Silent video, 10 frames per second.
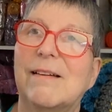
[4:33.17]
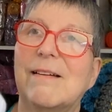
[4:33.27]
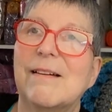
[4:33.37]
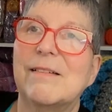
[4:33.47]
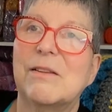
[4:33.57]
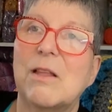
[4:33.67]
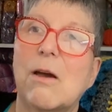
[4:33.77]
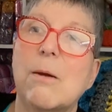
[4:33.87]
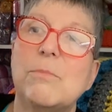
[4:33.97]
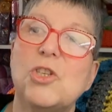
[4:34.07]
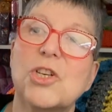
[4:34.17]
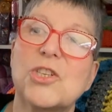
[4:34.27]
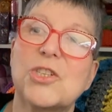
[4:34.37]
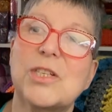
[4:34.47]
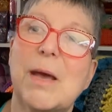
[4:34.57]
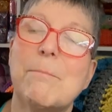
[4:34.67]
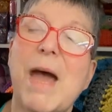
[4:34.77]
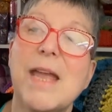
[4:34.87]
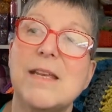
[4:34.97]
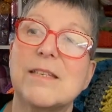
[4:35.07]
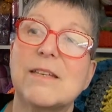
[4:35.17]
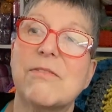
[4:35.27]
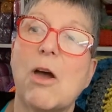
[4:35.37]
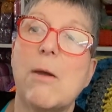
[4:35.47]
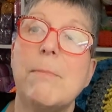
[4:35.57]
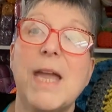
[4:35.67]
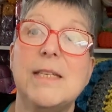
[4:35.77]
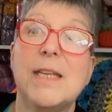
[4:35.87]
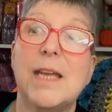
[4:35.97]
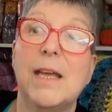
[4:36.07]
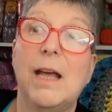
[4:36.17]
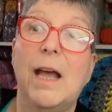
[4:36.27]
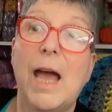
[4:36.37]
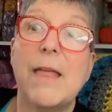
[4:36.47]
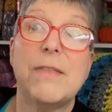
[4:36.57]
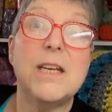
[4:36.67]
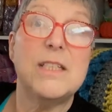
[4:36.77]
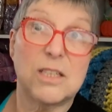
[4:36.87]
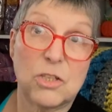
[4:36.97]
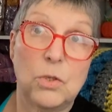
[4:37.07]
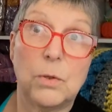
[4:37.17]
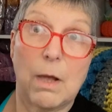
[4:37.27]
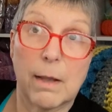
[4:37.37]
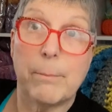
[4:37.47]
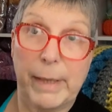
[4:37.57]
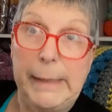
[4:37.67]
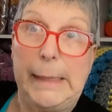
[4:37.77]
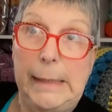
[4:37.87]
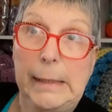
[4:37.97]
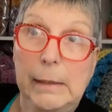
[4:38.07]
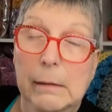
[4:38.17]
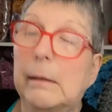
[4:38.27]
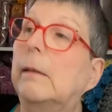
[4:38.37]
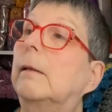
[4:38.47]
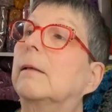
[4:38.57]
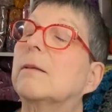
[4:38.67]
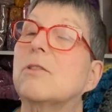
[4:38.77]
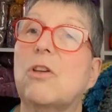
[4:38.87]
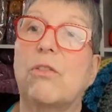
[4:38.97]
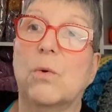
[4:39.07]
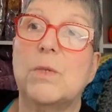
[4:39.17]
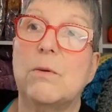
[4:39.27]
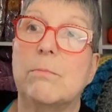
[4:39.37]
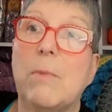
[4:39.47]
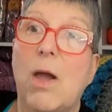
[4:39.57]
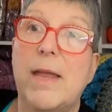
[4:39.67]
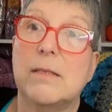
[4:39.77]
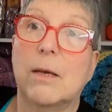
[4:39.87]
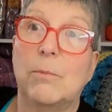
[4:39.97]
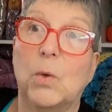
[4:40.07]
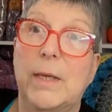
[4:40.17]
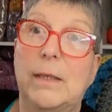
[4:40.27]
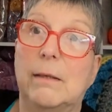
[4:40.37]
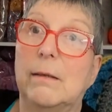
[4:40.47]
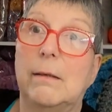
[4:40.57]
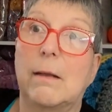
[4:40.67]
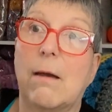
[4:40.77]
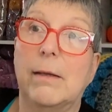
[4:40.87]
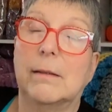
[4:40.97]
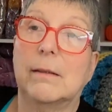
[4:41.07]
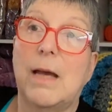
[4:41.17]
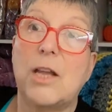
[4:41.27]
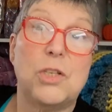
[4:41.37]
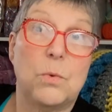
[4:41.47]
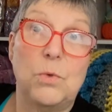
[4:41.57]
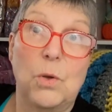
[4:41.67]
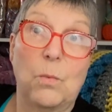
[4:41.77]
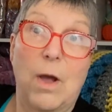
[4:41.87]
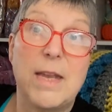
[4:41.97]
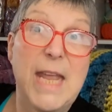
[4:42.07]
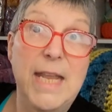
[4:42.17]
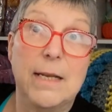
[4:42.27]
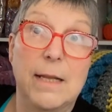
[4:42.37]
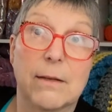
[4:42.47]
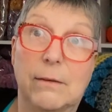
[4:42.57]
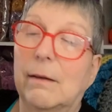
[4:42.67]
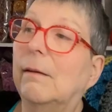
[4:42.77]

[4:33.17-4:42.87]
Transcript: I'm just amazed that I made it and that it does look like a bunny, because I thought it might end up looking like, I don't know what, an alien,